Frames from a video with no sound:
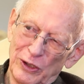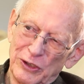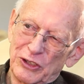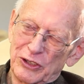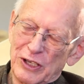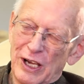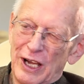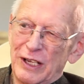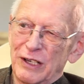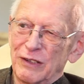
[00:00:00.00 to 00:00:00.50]

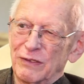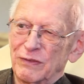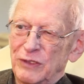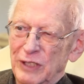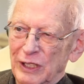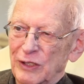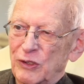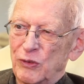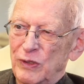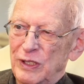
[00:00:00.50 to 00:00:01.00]
side of
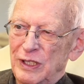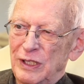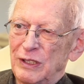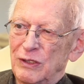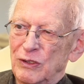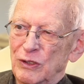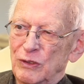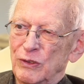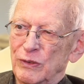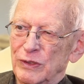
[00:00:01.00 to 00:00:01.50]
Dick Reed,
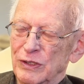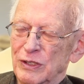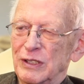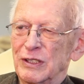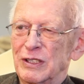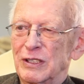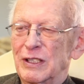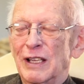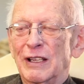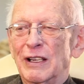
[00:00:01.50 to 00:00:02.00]
who was
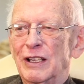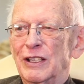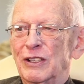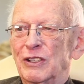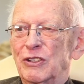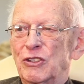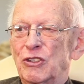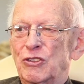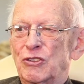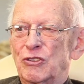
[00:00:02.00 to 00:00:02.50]
incidentally a
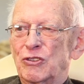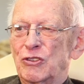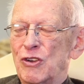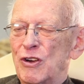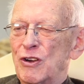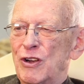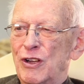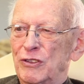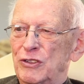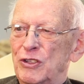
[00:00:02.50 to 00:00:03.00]

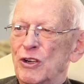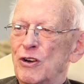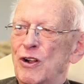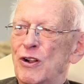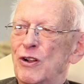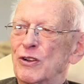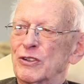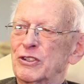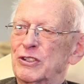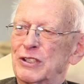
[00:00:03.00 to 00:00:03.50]

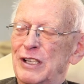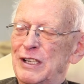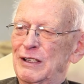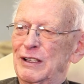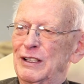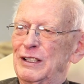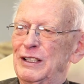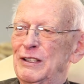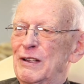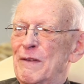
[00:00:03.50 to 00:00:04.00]
tall,
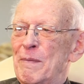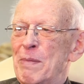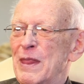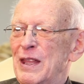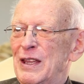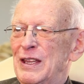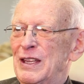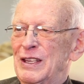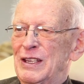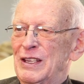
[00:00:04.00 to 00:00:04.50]
stately
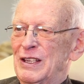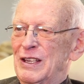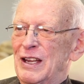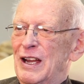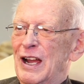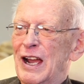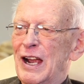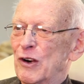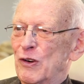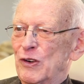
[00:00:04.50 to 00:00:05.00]

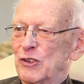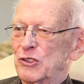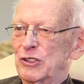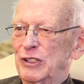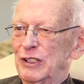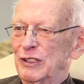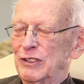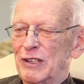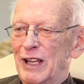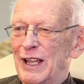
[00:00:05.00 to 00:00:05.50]
Irish
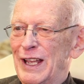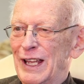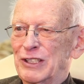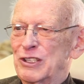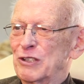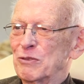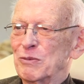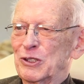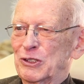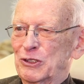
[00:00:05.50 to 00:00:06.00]
kid,
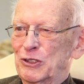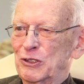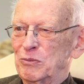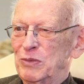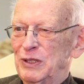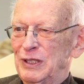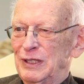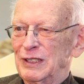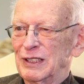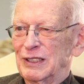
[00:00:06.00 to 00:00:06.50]
handsome as could
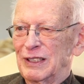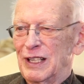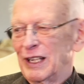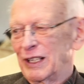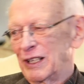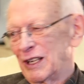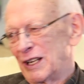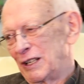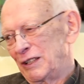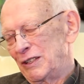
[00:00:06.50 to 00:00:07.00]
be, and I
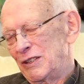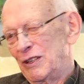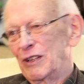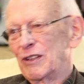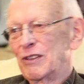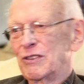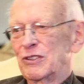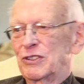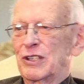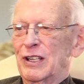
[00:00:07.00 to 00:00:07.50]
got in the
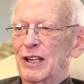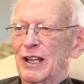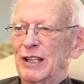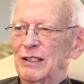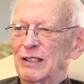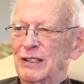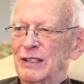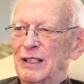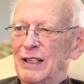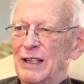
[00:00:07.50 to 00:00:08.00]
other
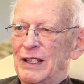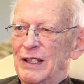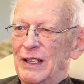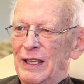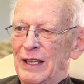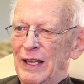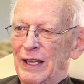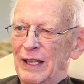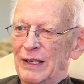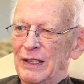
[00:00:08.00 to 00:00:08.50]
side,
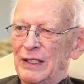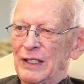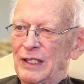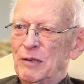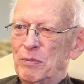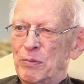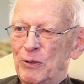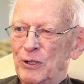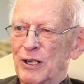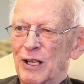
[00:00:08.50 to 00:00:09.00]
and he
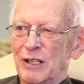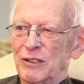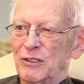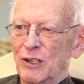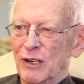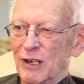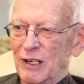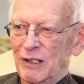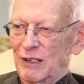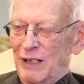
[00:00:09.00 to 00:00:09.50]
put on
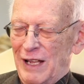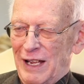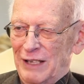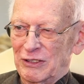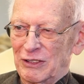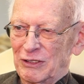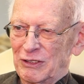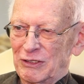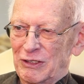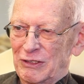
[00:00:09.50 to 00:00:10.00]
dark
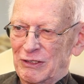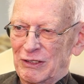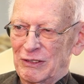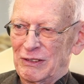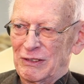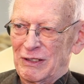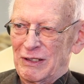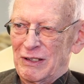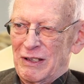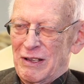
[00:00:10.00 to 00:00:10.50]
glasses
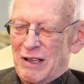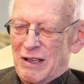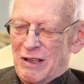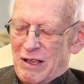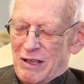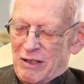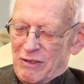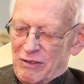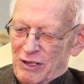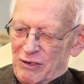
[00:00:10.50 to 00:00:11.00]

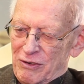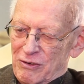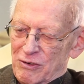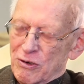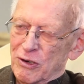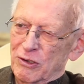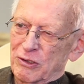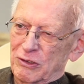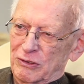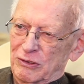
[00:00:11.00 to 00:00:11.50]
and then
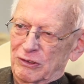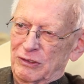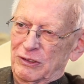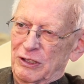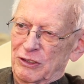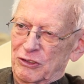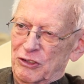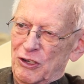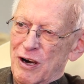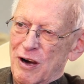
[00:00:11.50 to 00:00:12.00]
hooked
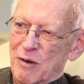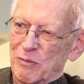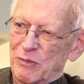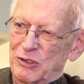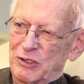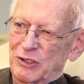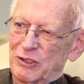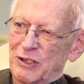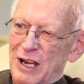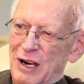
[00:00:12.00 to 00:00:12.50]
his
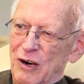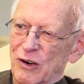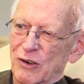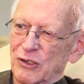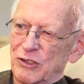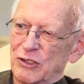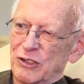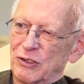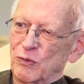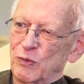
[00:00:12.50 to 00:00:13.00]
arms in
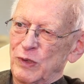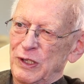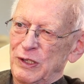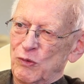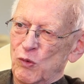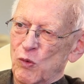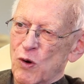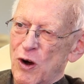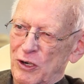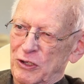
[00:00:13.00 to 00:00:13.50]
ours, and we
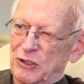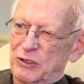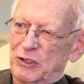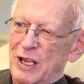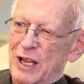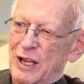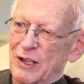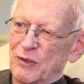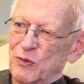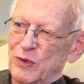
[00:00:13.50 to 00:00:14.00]
walked
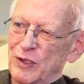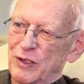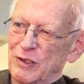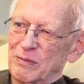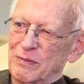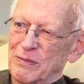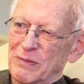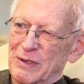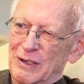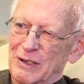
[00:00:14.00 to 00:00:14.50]
down with him